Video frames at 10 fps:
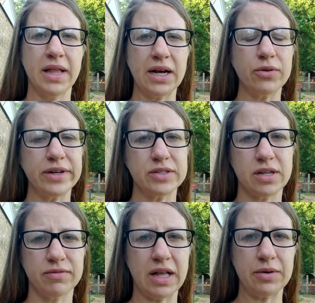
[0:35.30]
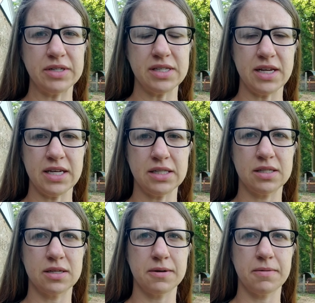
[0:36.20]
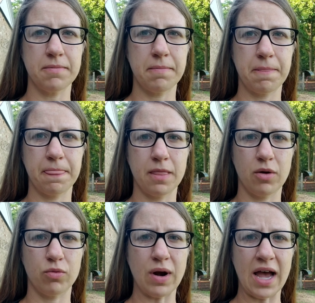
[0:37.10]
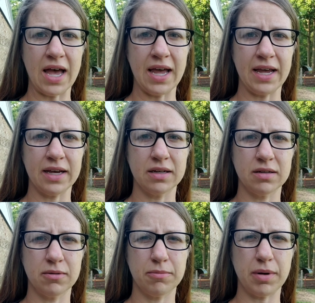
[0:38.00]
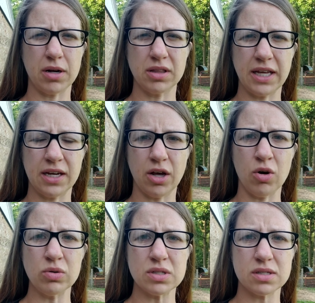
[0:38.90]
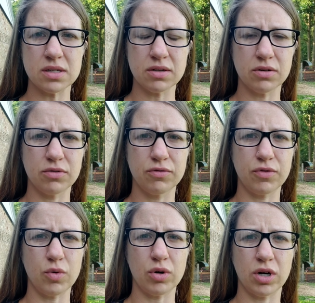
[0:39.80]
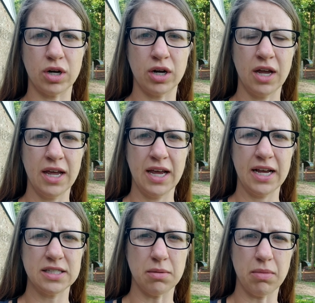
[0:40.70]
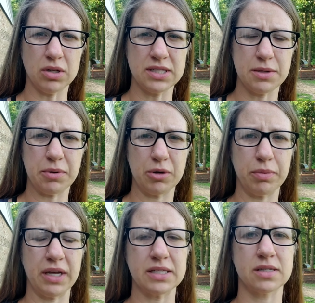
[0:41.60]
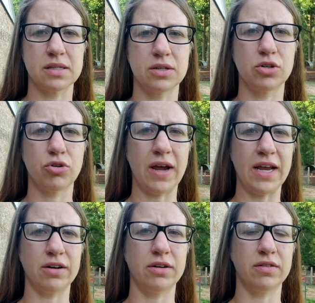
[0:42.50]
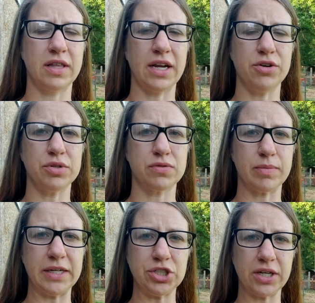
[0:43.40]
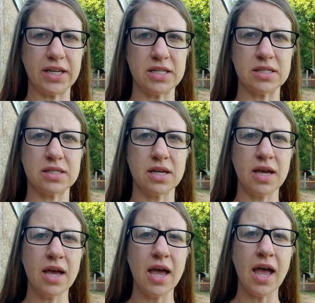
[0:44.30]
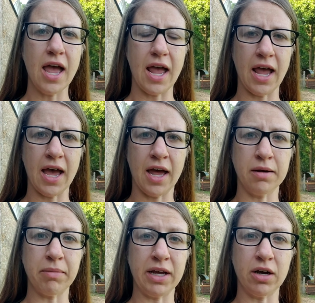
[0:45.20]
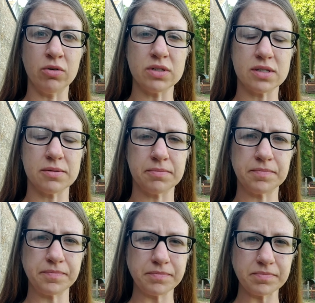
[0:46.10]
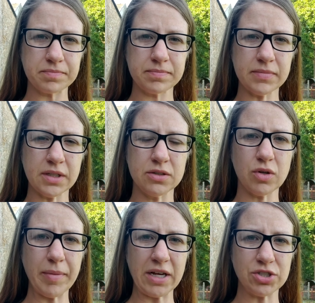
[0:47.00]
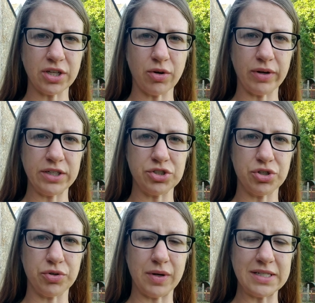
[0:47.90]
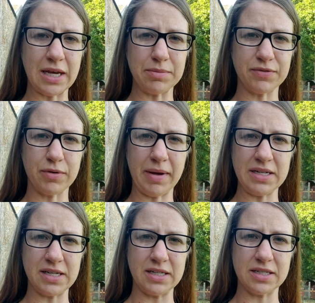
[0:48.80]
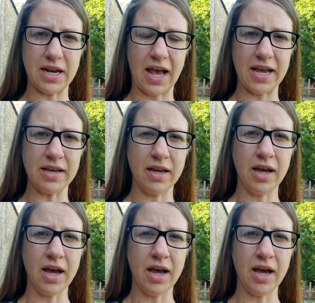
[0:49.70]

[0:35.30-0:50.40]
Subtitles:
black oil sunflower seeds, rye, barley, and oats. It's a multi-purpose grain that I use for my chickens and my goats. So I'm actually going to attempt fermenting today.